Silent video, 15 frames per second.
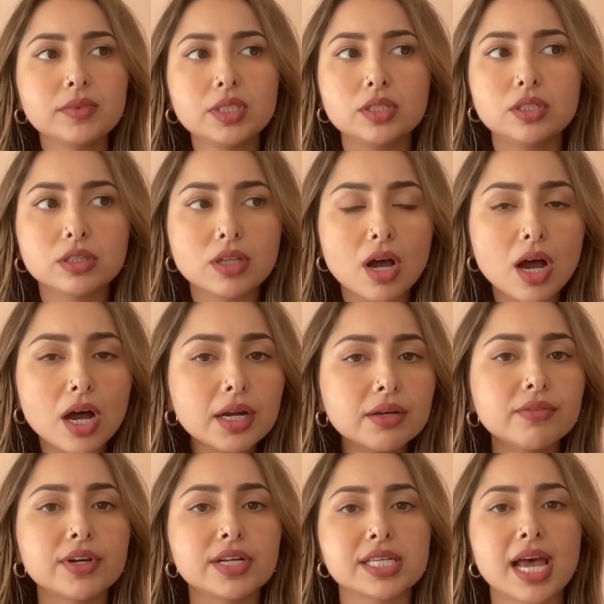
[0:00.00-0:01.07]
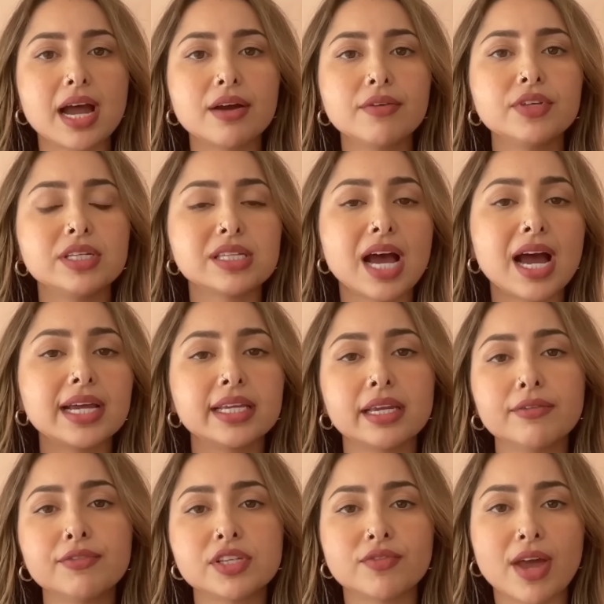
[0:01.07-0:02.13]
A lot of us have these high
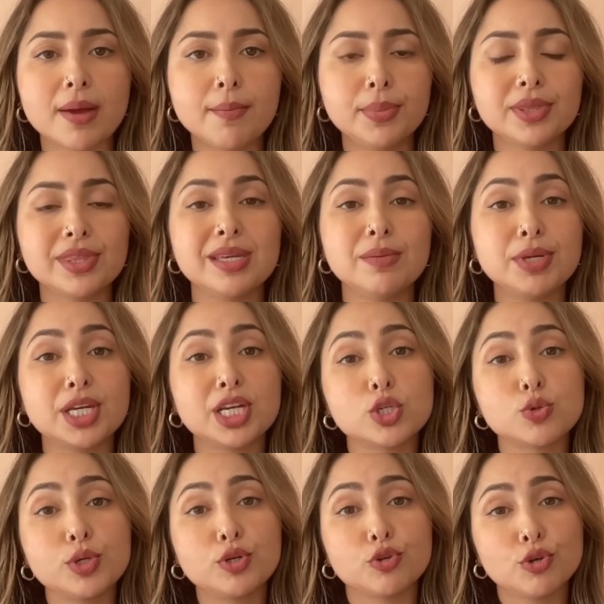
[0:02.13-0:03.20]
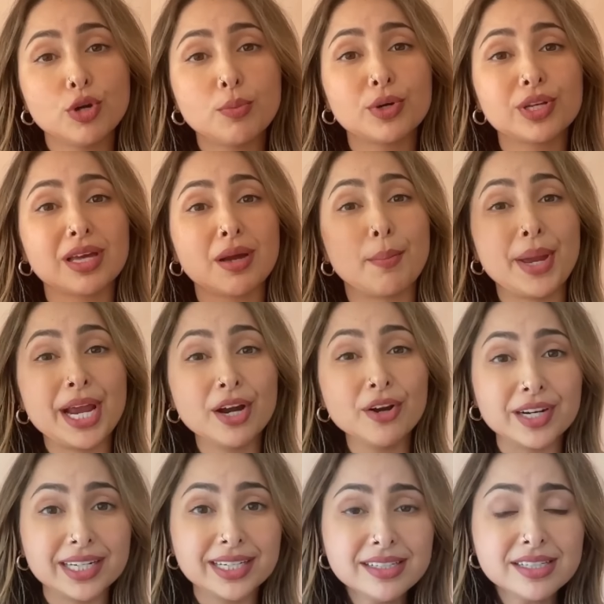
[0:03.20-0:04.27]
gifts of empathy because we grew up with a
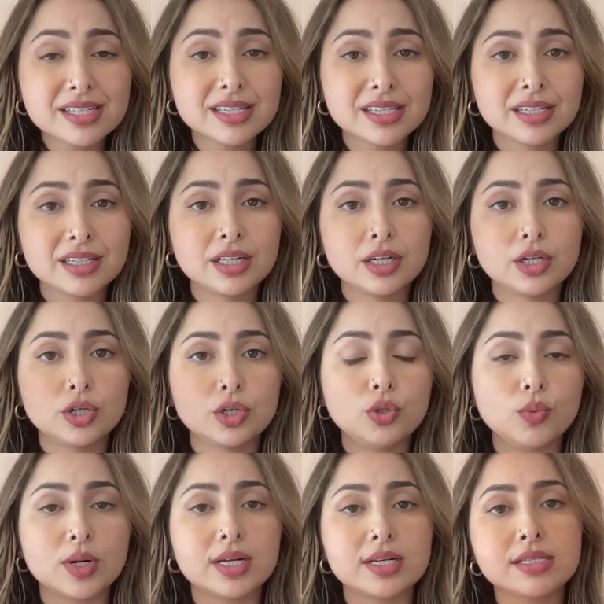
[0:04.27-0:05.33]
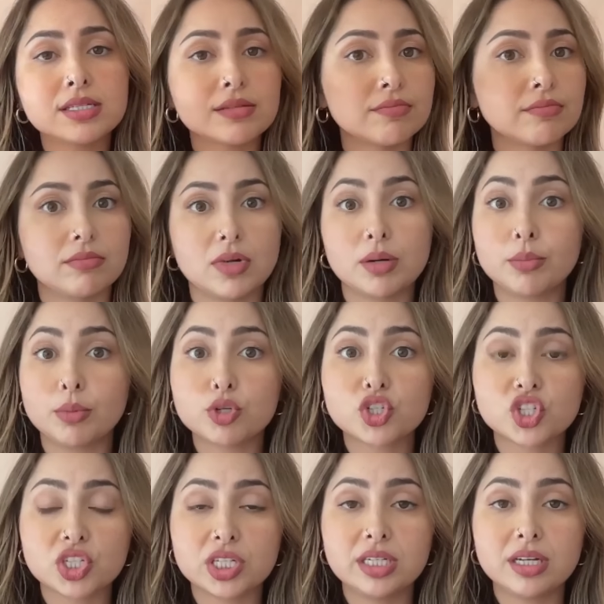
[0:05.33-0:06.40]
parent who was
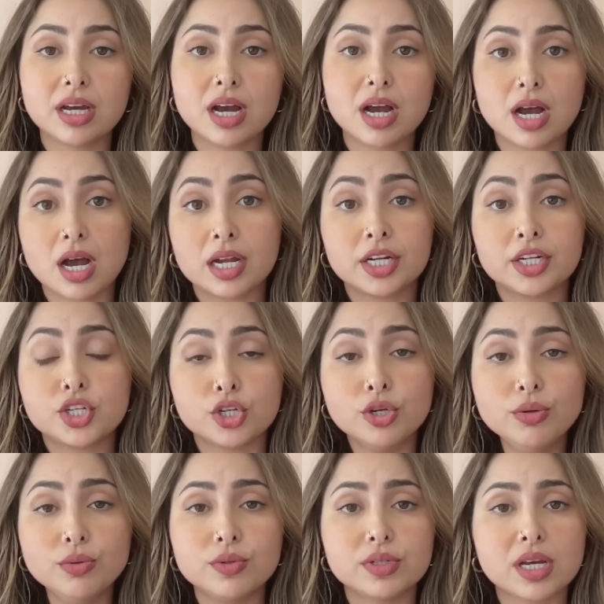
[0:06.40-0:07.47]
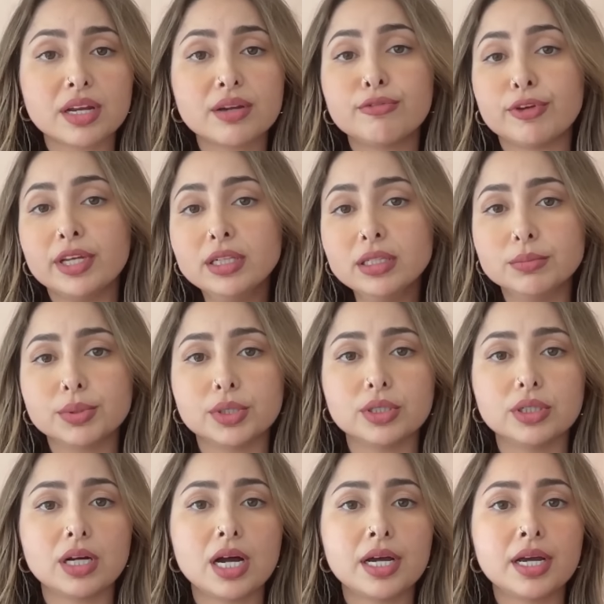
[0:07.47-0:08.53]
emotionally unattuned,
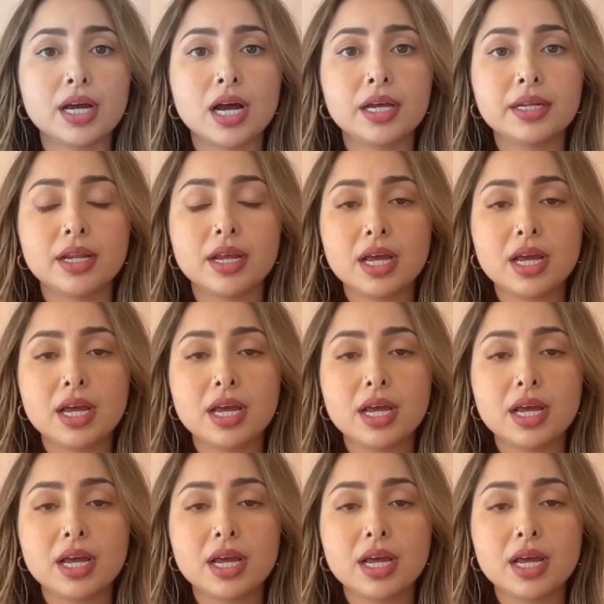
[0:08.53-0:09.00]
unavailable, un, un,